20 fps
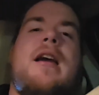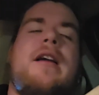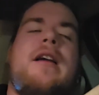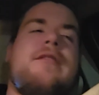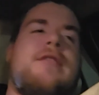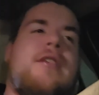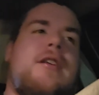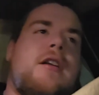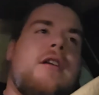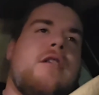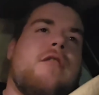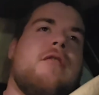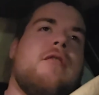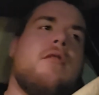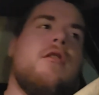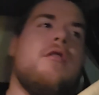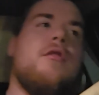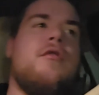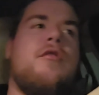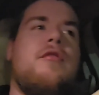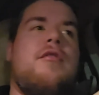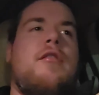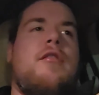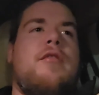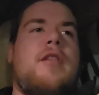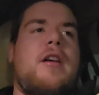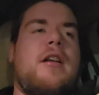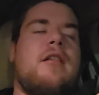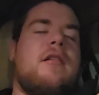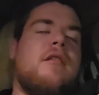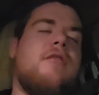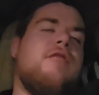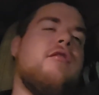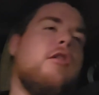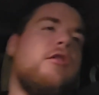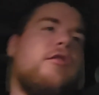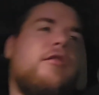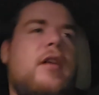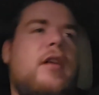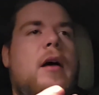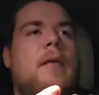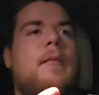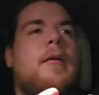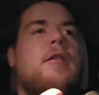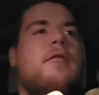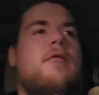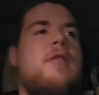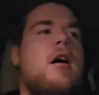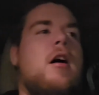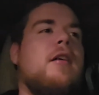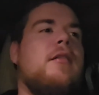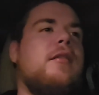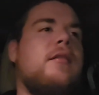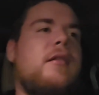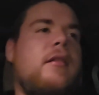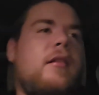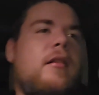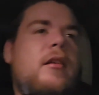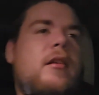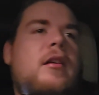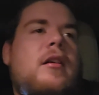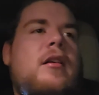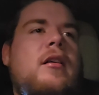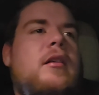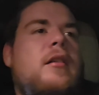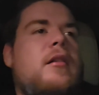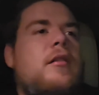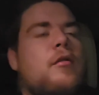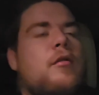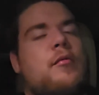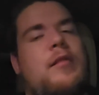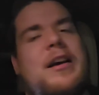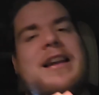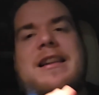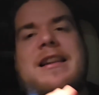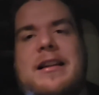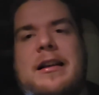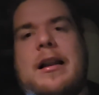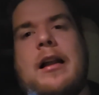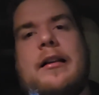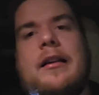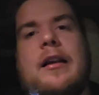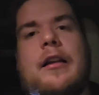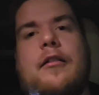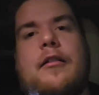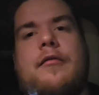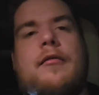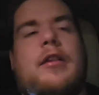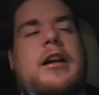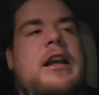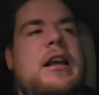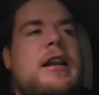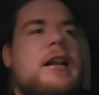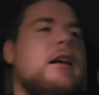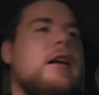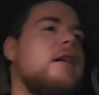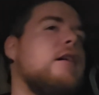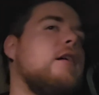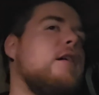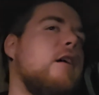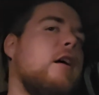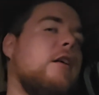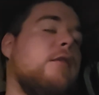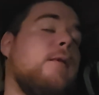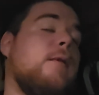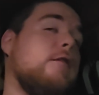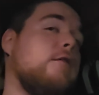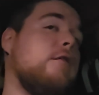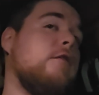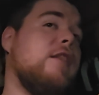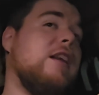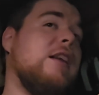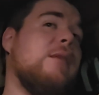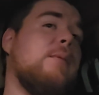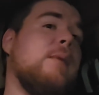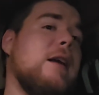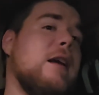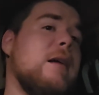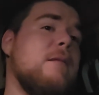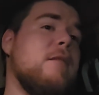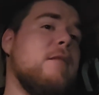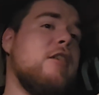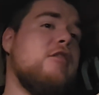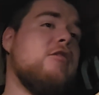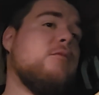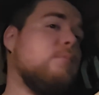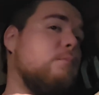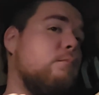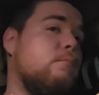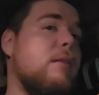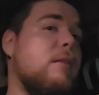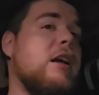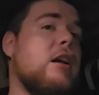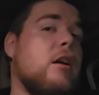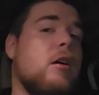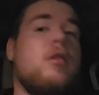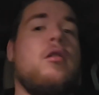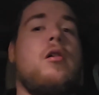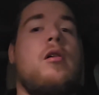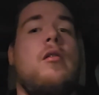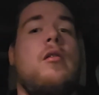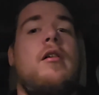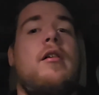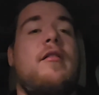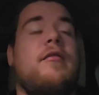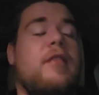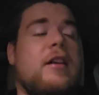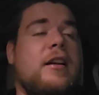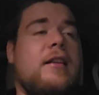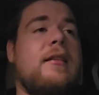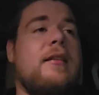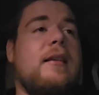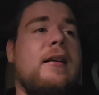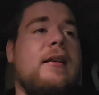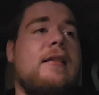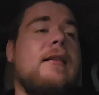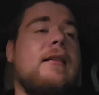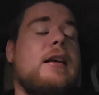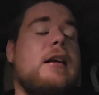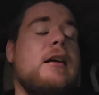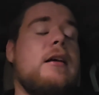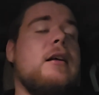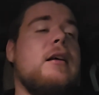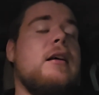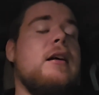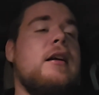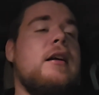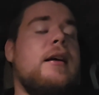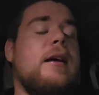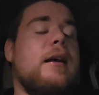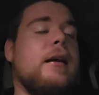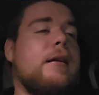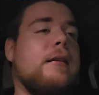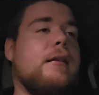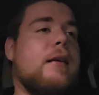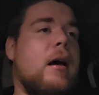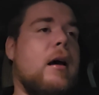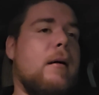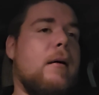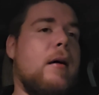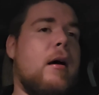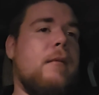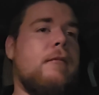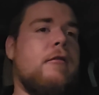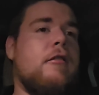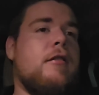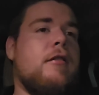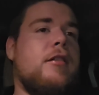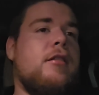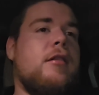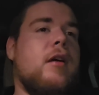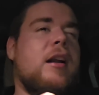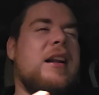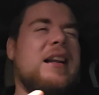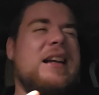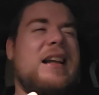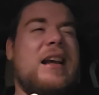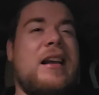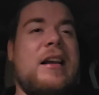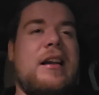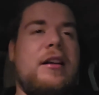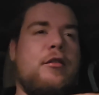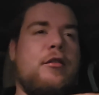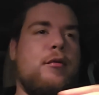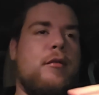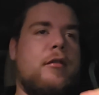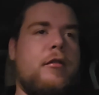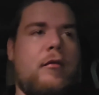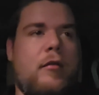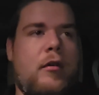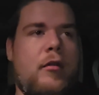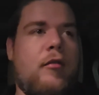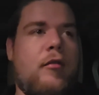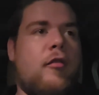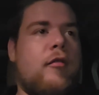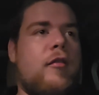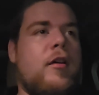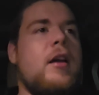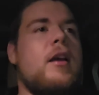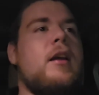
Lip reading: into the groove of like the first time I lost the weight and got down to 180, especially with this being a much bigger goal of 160. Is I'm really trying to get into a groove,